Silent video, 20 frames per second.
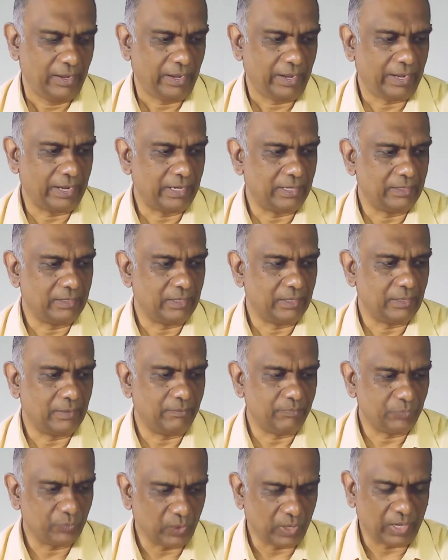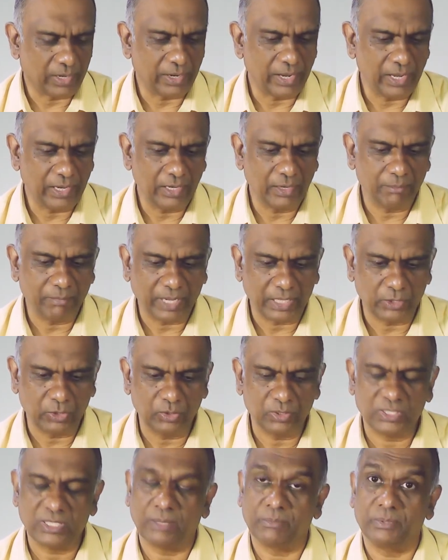And again in
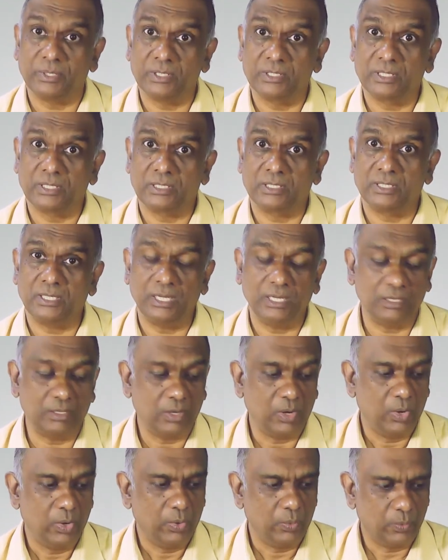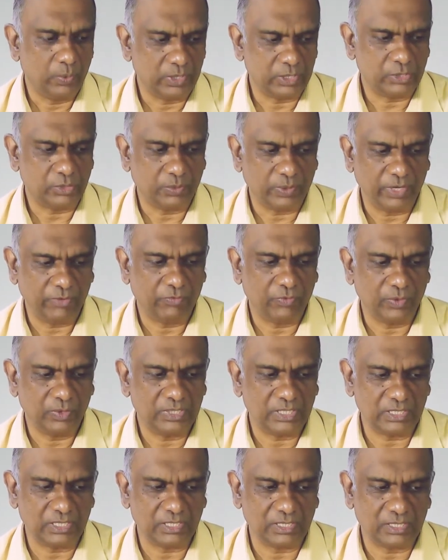Matthew chapter 16, verse 24,
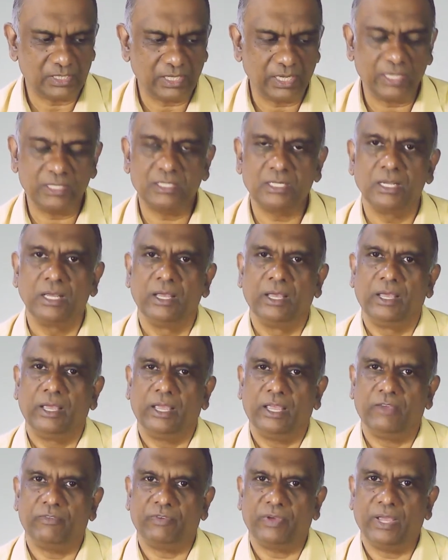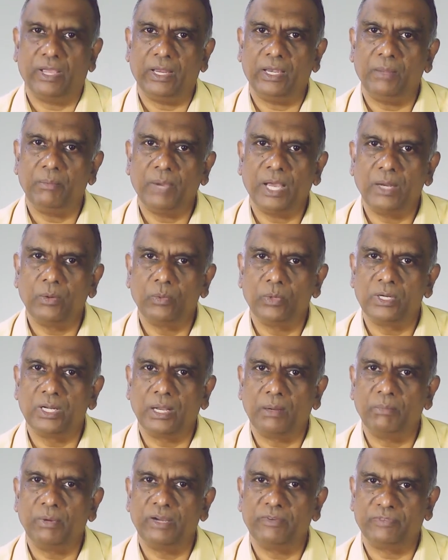Jesus says, if any man would
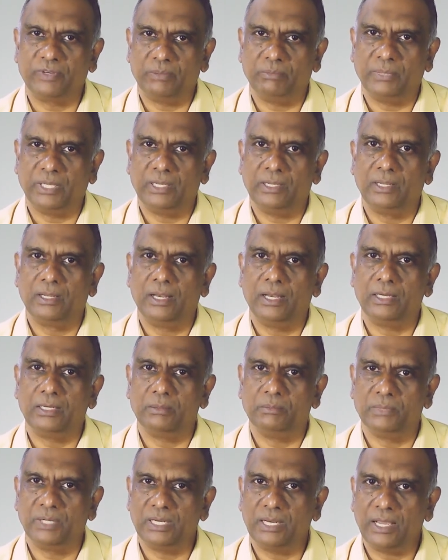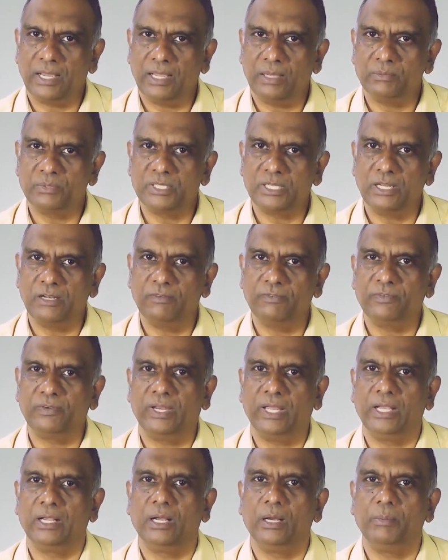come after me, let him deny himself,
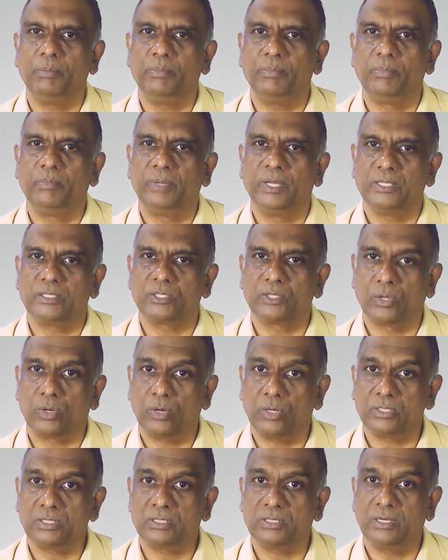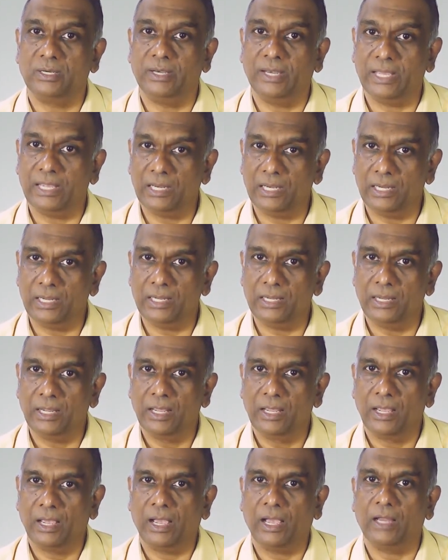take up his cross daily
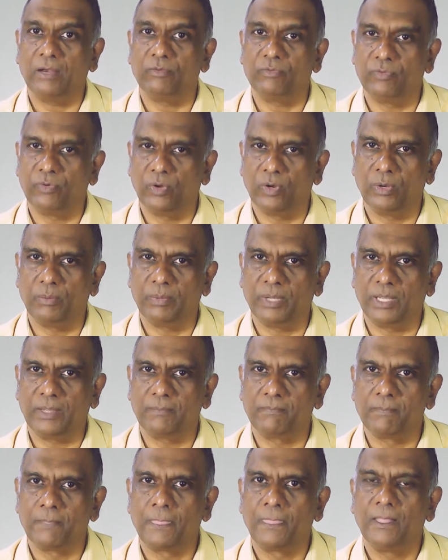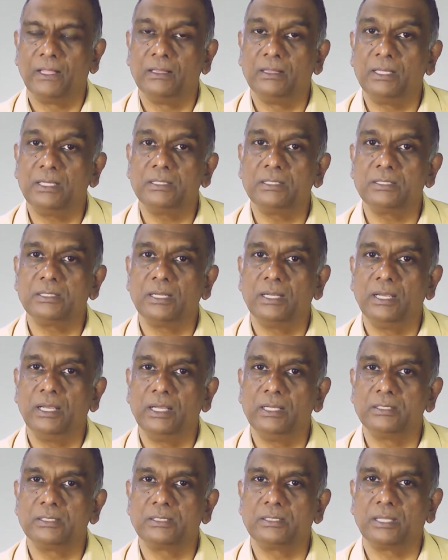and follow me. This
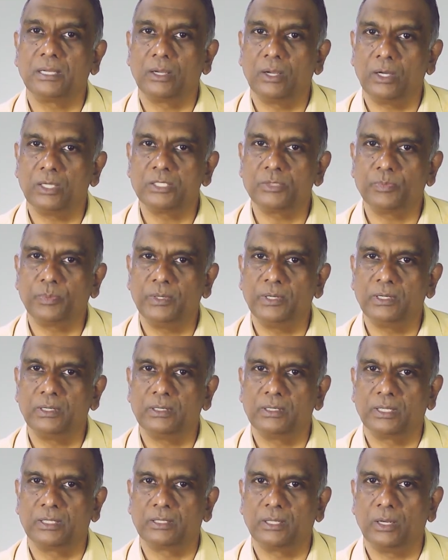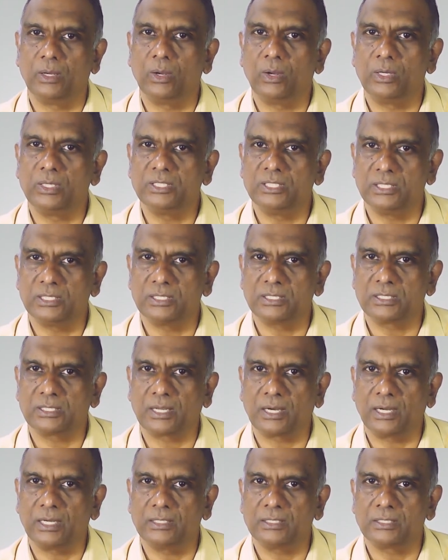is the gospel the Lord Jesus
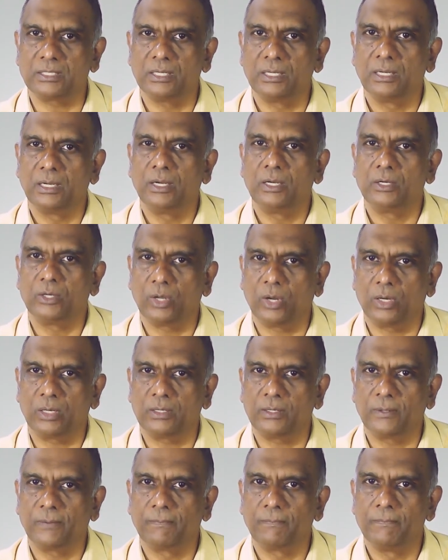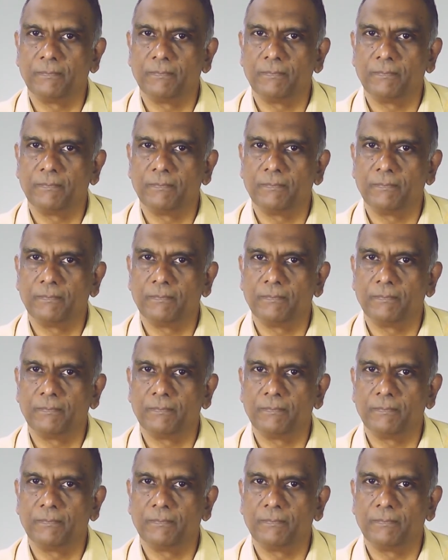Christ taught.